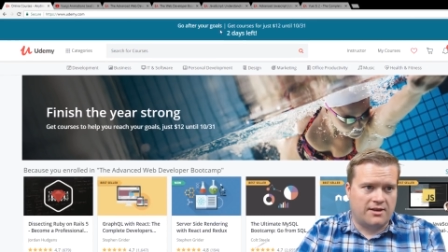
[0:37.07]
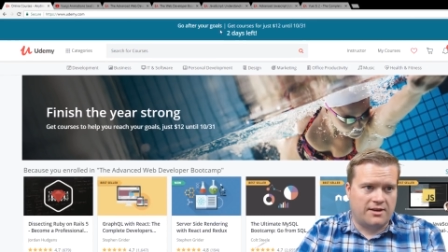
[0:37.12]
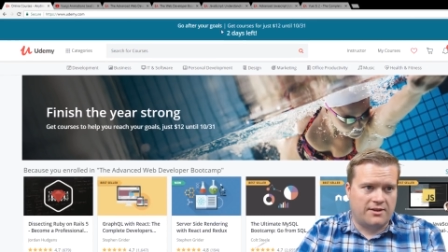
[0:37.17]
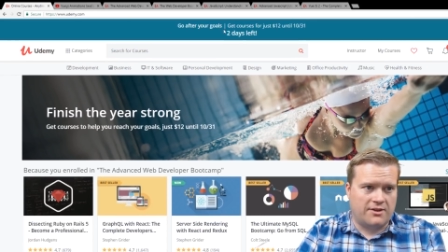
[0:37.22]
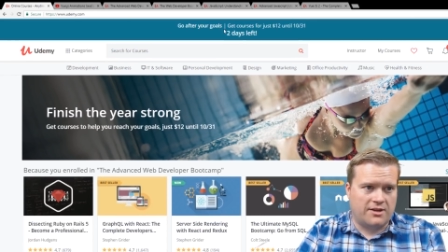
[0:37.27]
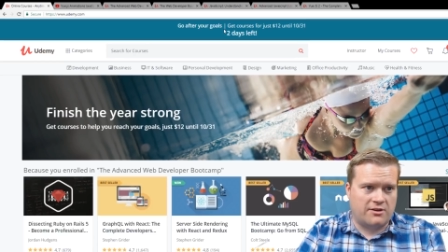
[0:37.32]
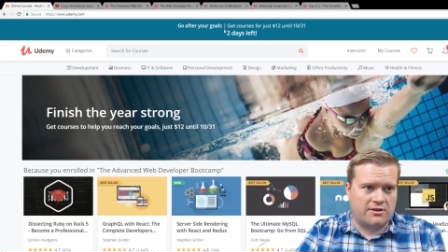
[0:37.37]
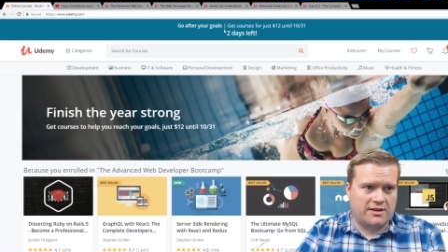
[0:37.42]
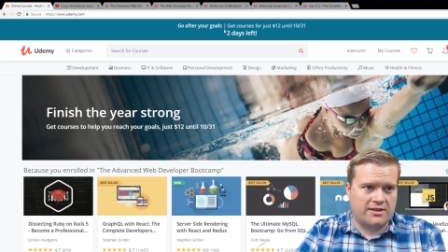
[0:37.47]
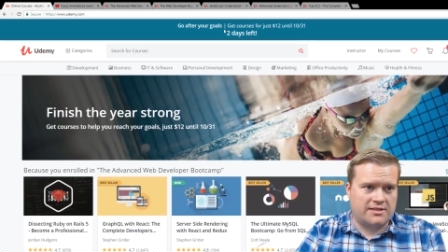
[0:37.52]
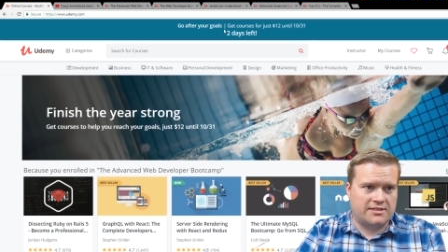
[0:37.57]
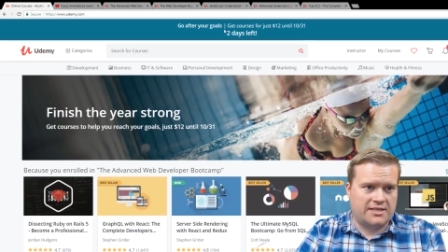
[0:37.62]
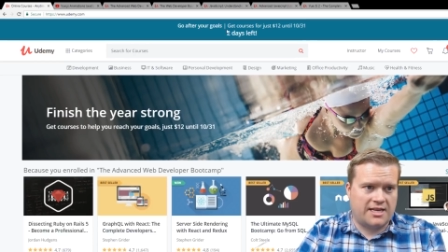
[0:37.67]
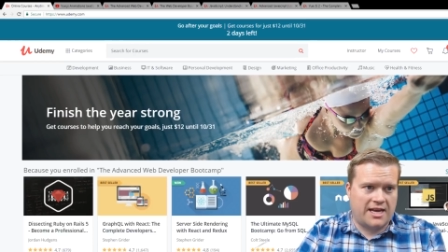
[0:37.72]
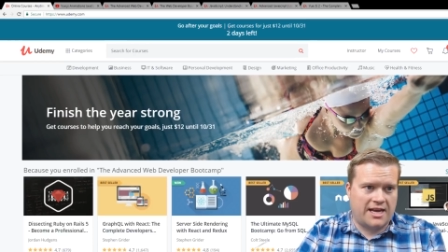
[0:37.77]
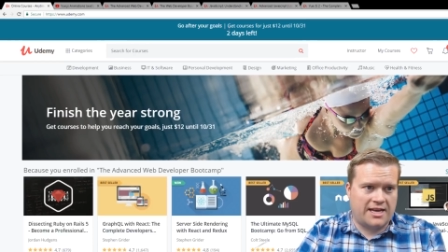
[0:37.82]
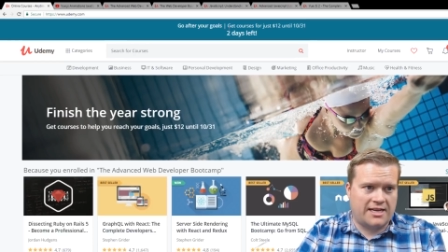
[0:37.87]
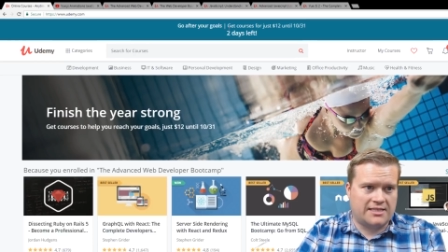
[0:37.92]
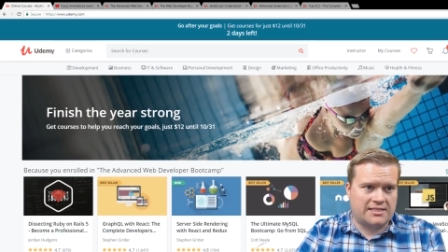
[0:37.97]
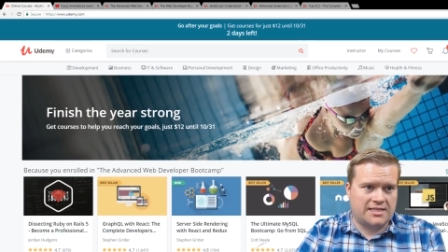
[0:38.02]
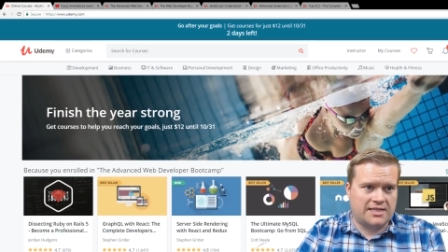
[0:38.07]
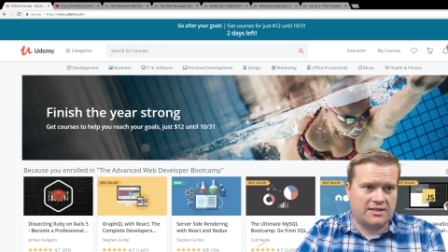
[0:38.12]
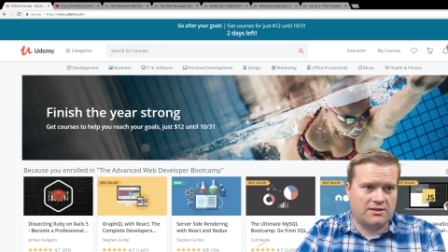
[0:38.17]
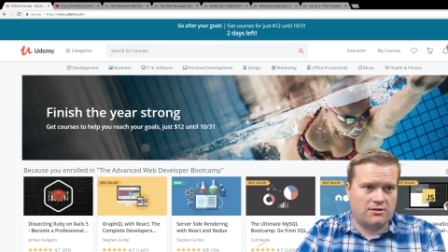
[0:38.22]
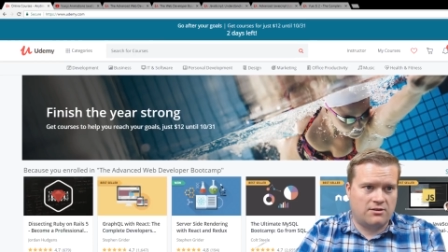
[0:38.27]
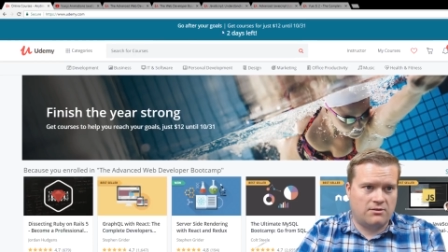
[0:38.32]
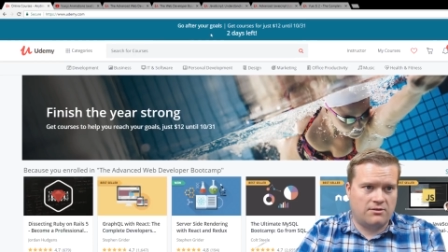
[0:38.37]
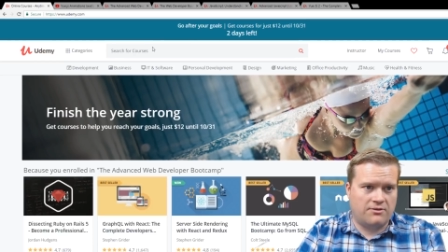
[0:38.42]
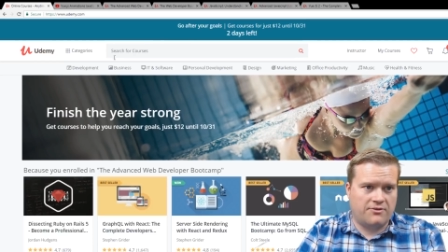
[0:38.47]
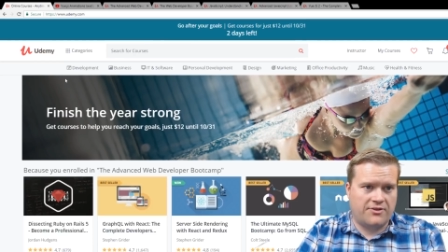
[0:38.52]
there is a
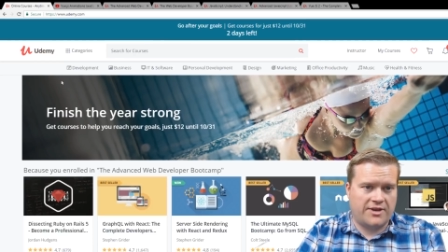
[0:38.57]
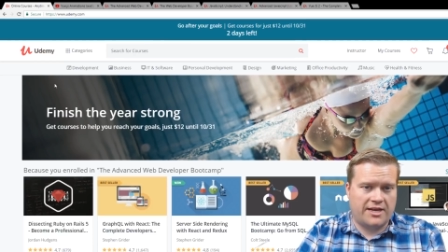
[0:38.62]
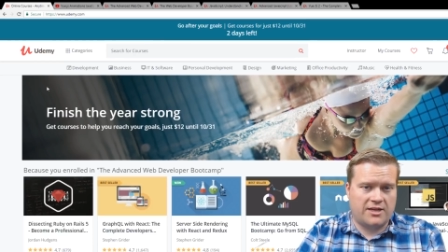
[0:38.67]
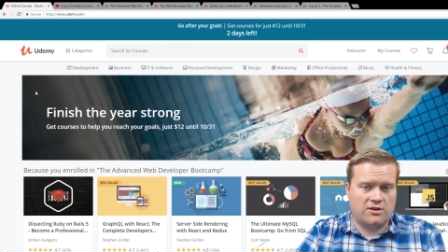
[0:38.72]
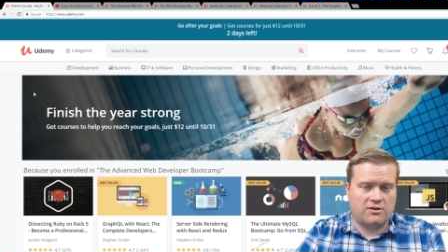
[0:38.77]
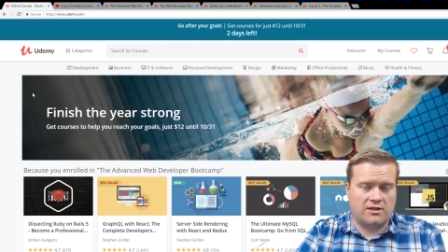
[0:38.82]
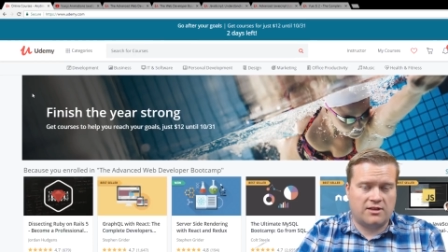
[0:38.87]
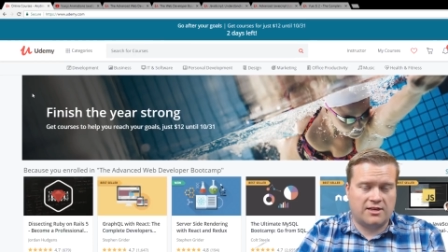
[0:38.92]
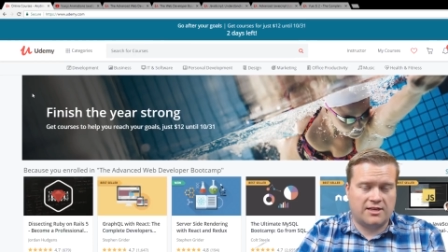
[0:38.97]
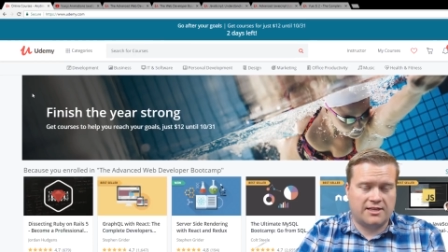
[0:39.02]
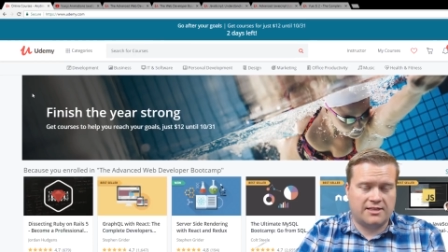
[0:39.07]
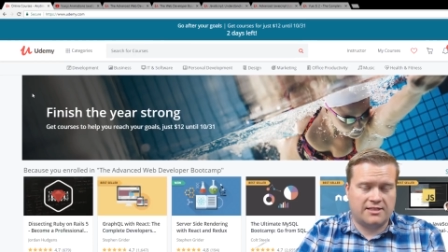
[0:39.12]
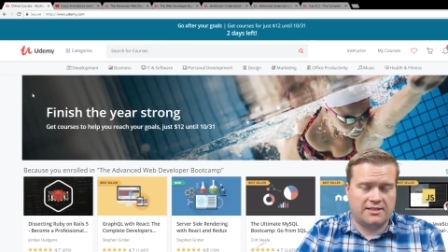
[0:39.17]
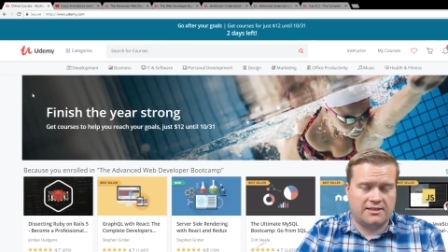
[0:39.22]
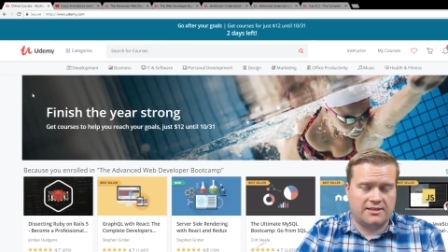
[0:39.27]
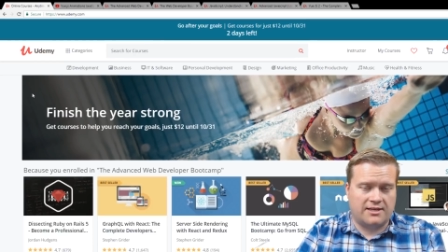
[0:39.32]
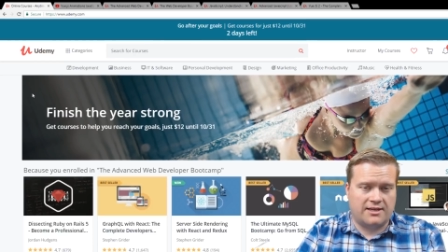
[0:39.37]
deal that you can get